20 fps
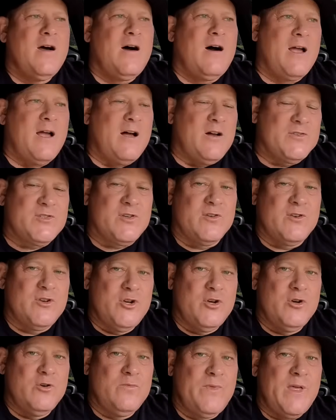I also
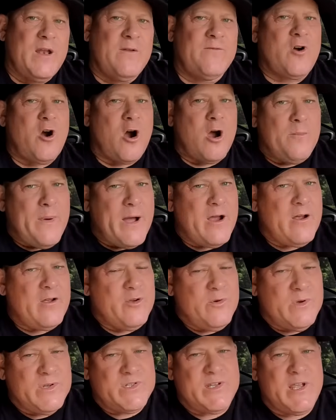knew that if Car Buyer
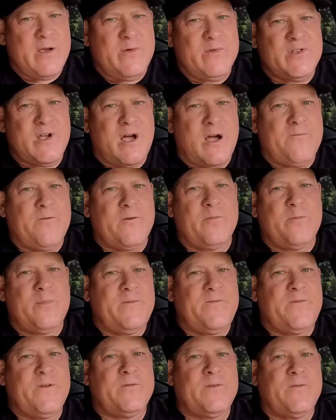USA was offering
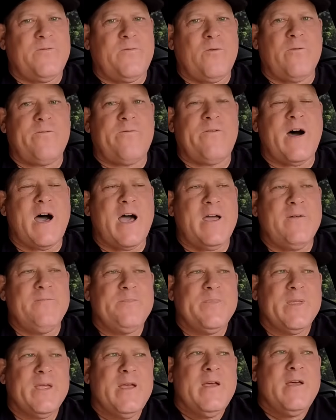me
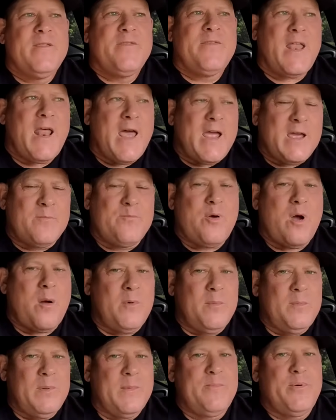54.5, that I could
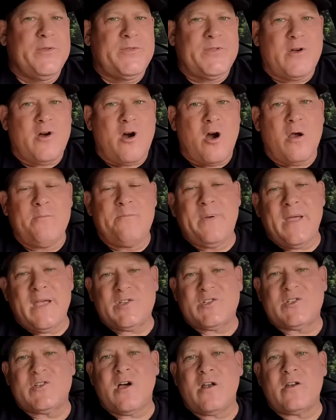probably put the car
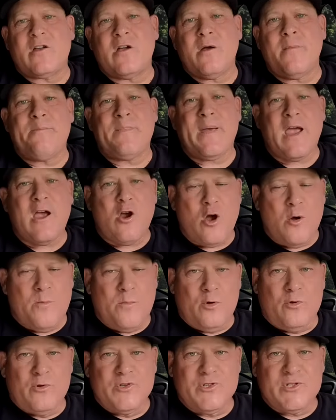based on
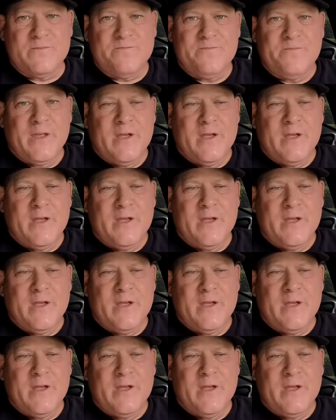comparables,